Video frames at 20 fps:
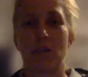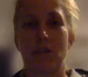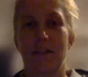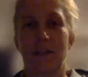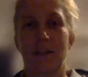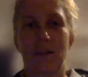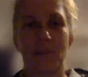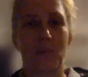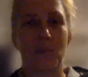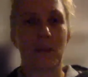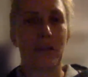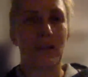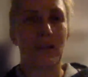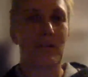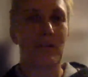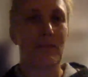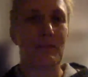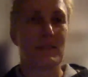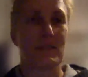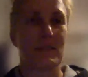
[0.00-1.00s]
in a
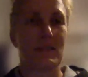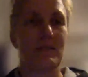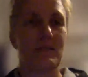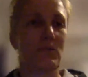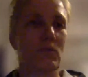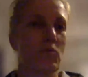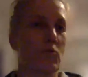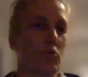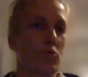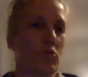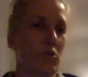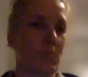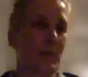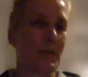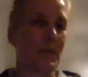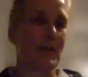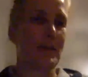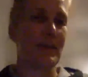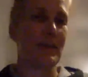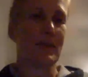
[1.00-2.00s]
competitive sense, or to
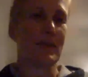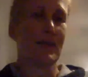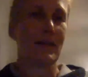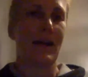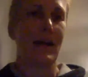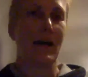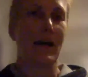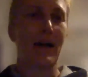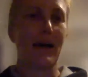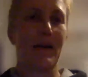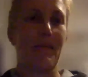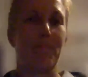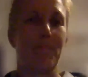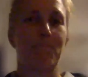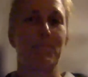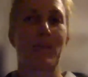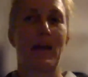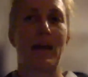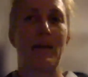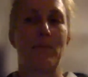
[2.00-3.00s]
be
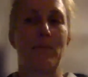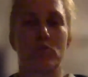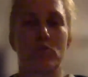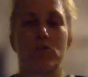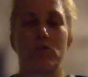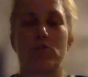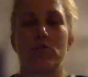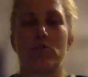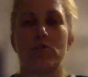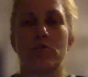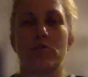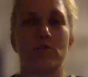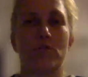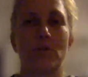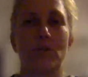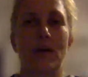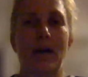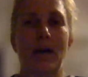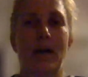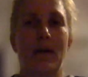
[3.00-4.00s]
able to do,